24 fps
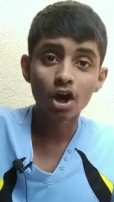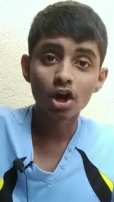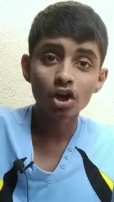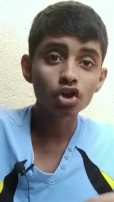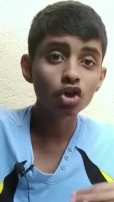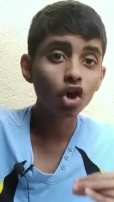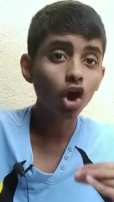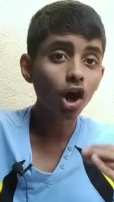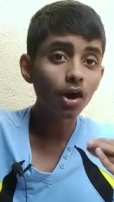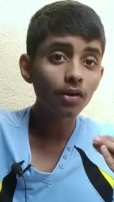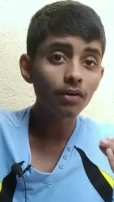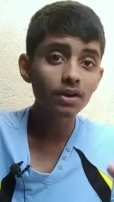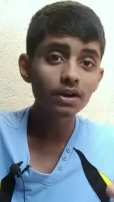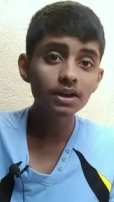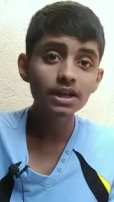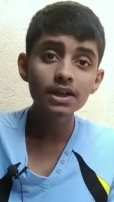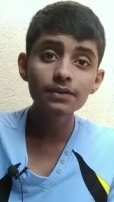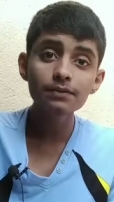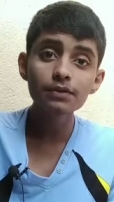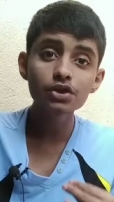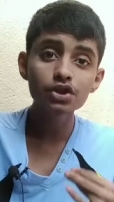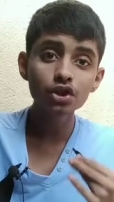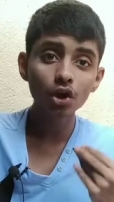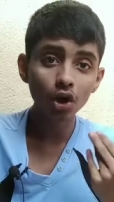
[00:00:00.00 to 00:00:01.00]
God will
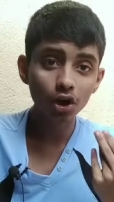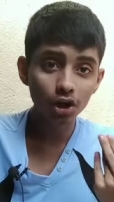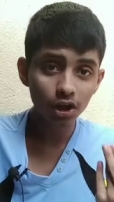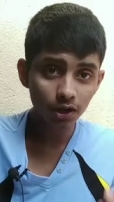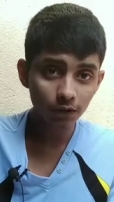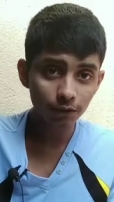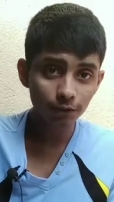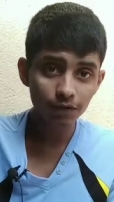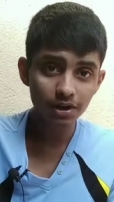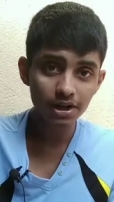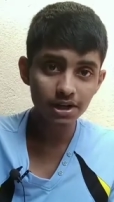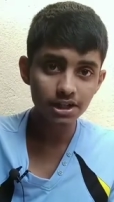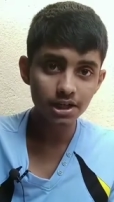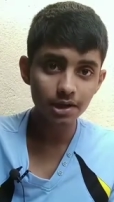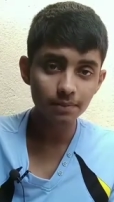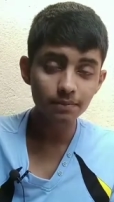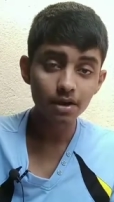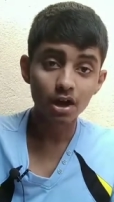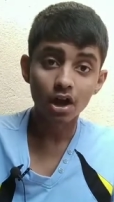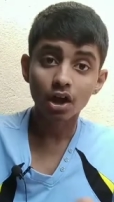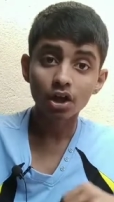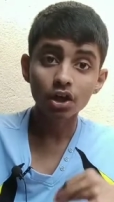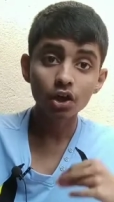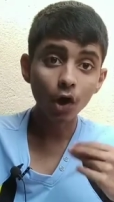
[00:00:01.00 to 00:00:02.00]
give you total freedom.
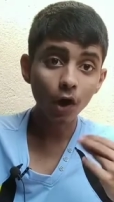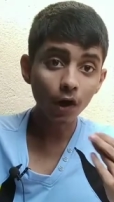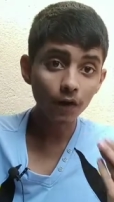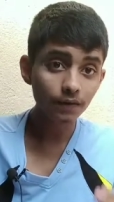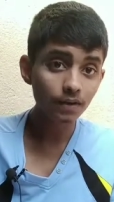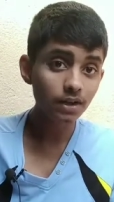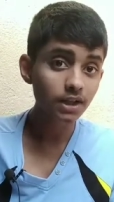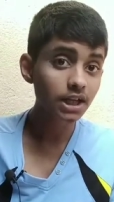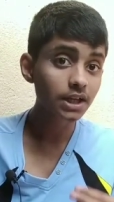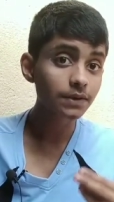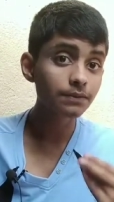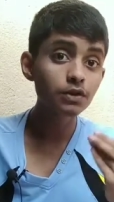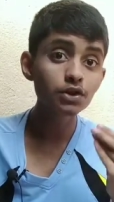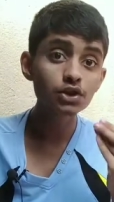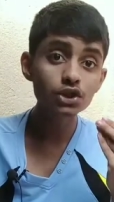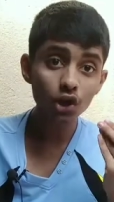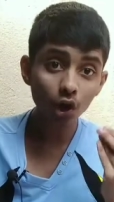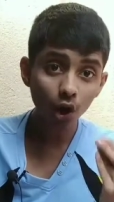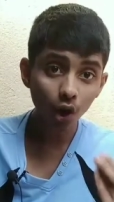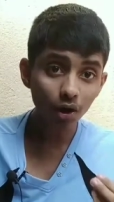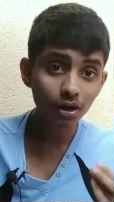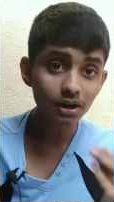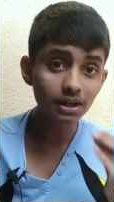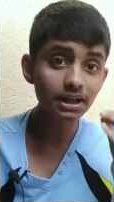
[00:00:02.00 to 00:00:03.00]
God will give you
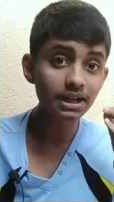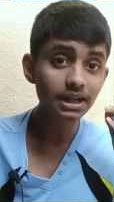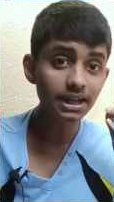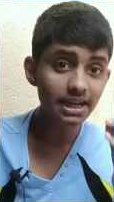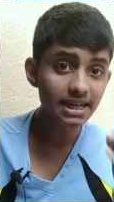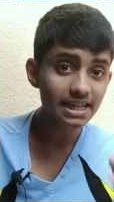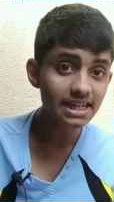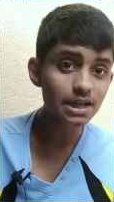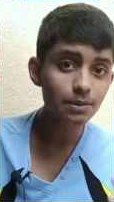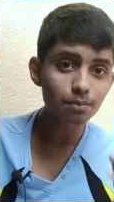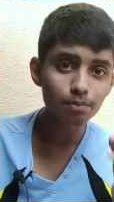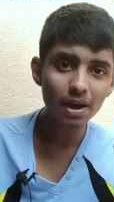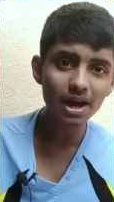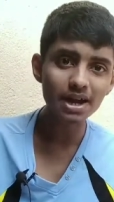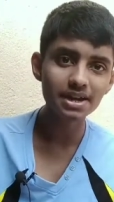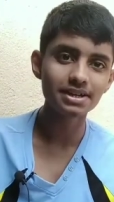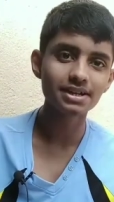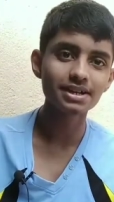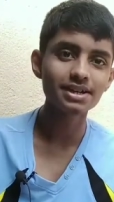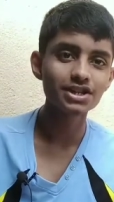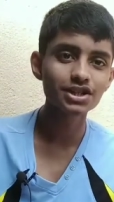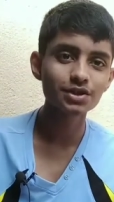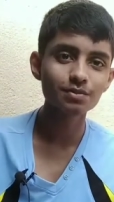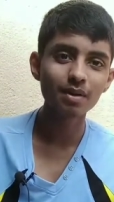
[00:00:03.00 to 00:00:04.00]
total
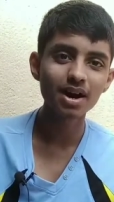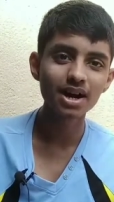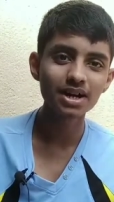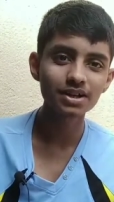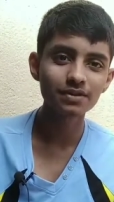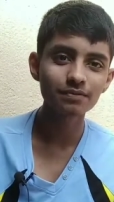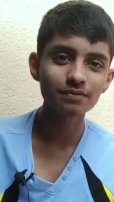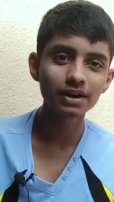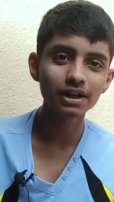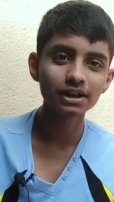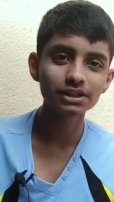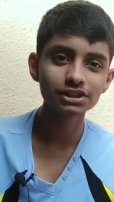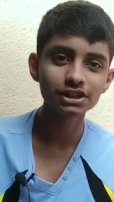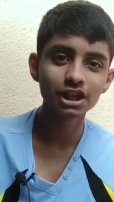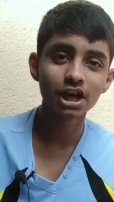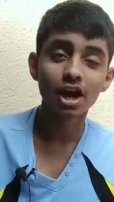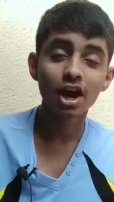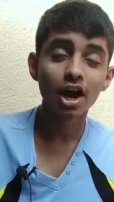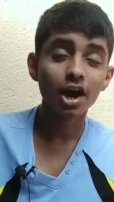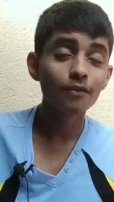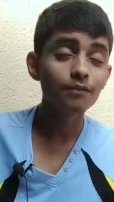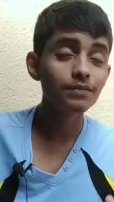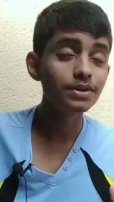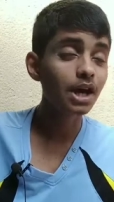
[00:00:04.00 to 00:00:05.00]
independence, my dear friends.
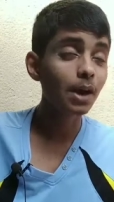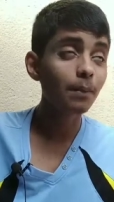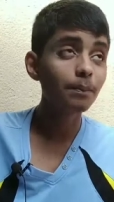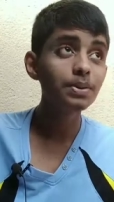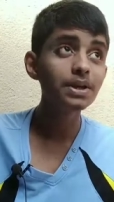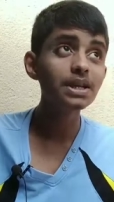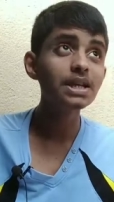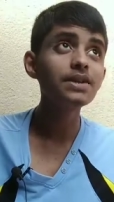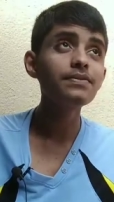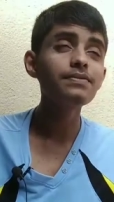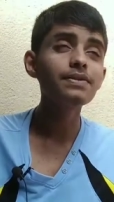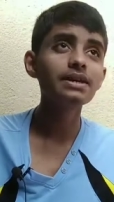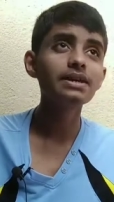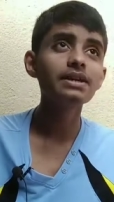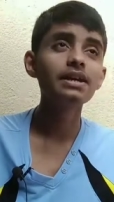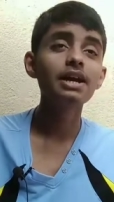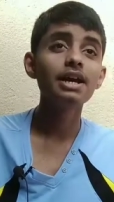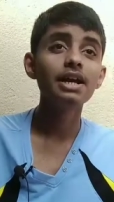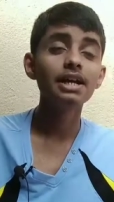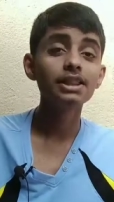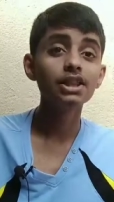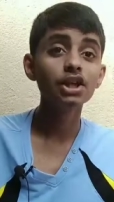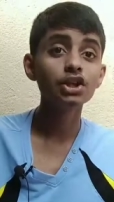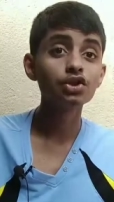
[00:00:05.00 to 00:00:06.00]
We are believing
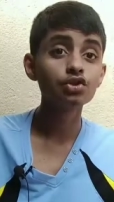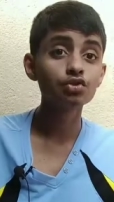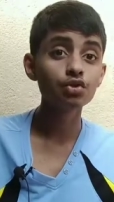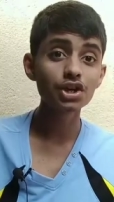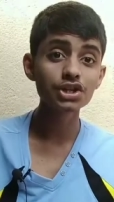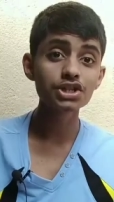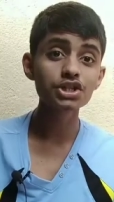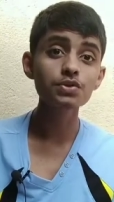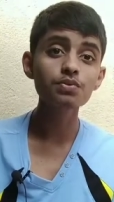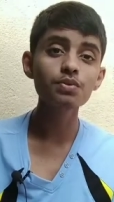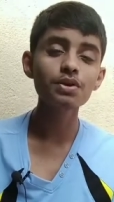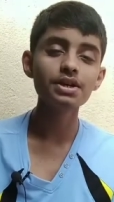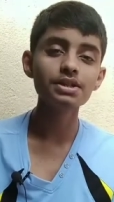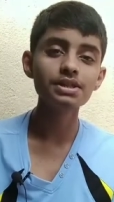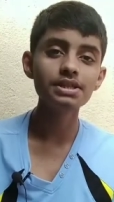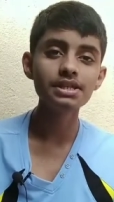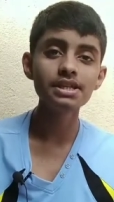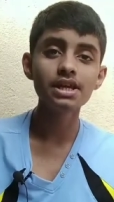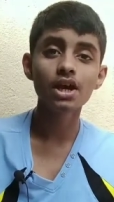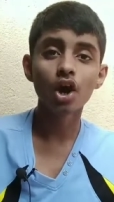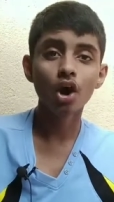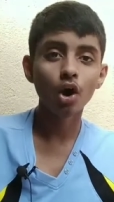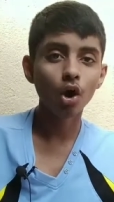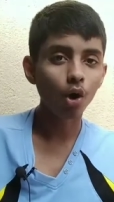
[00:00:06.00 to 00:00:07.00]
in the trustworthy,
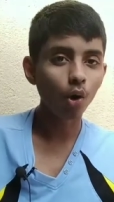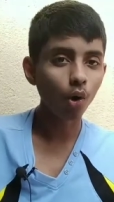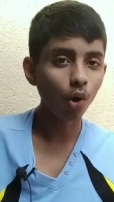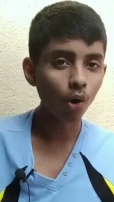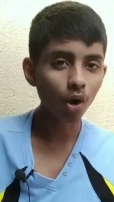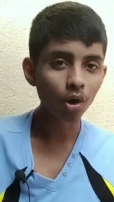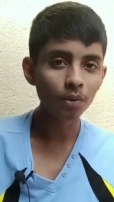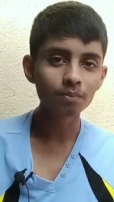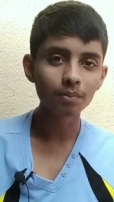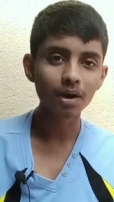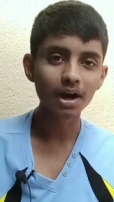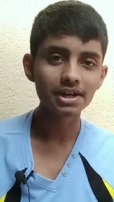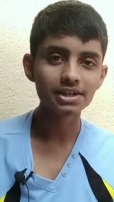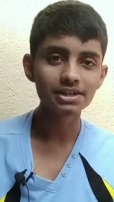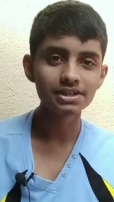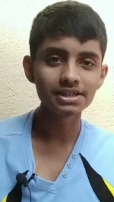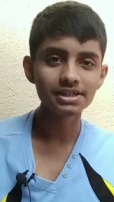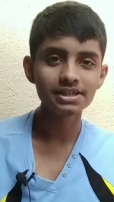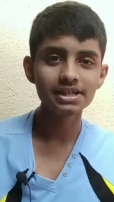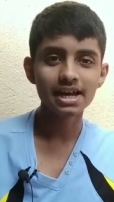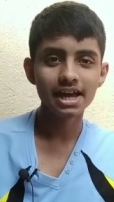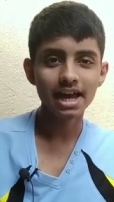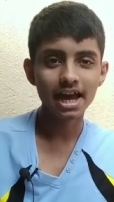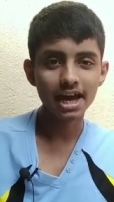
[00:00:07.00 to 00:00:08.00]

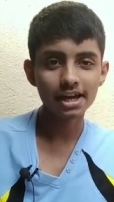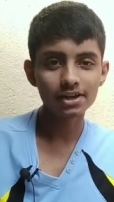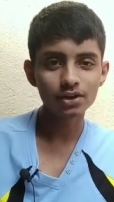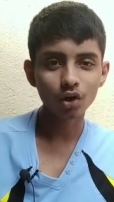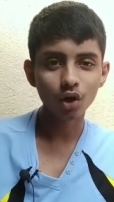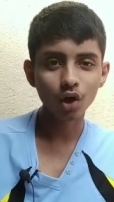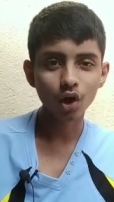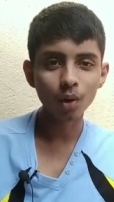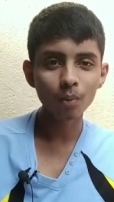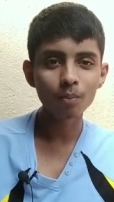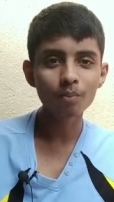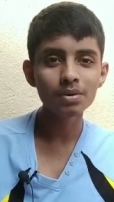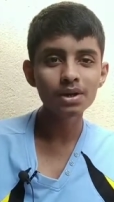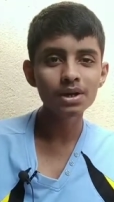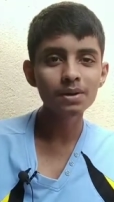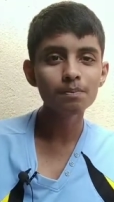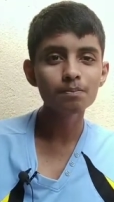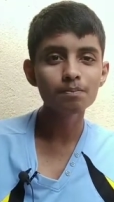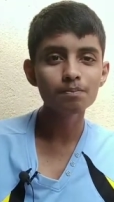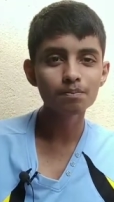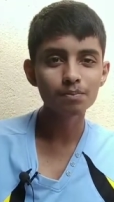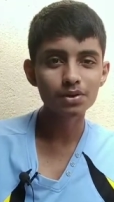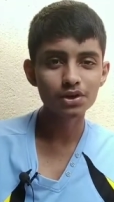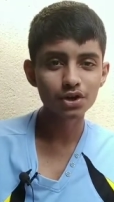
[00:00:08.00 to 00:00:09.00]
almighty, and,
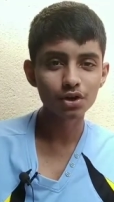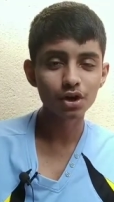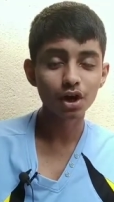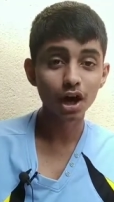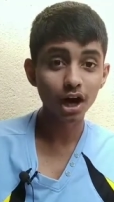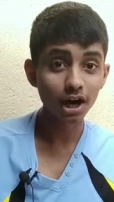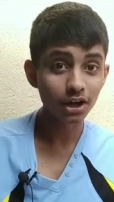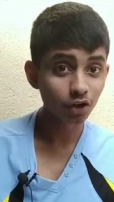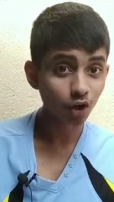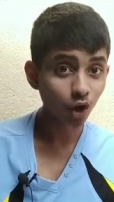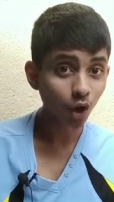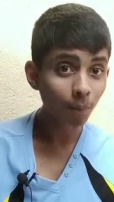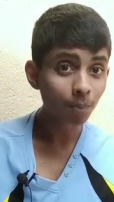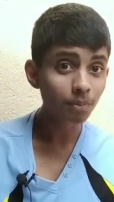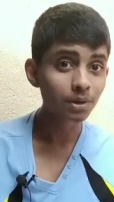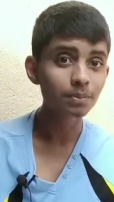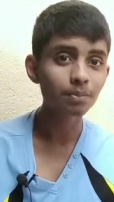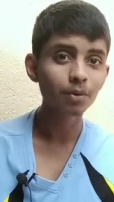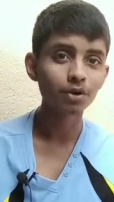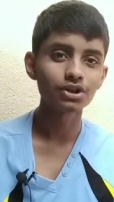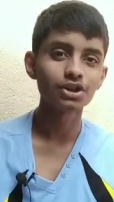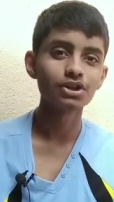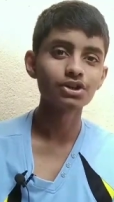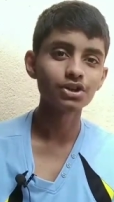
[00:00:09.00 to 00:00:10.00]
omnip- and
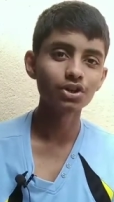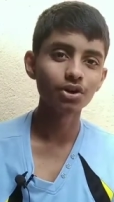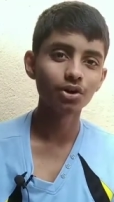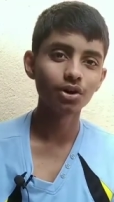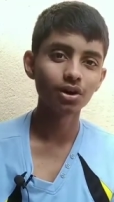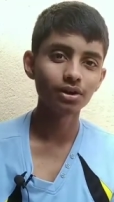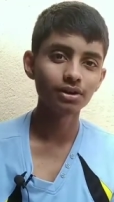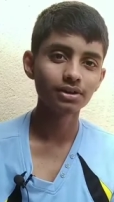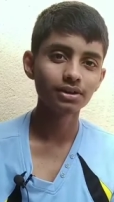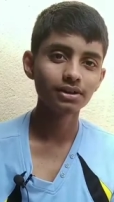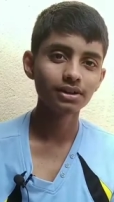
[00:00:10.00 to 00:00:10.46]
omnipotent God.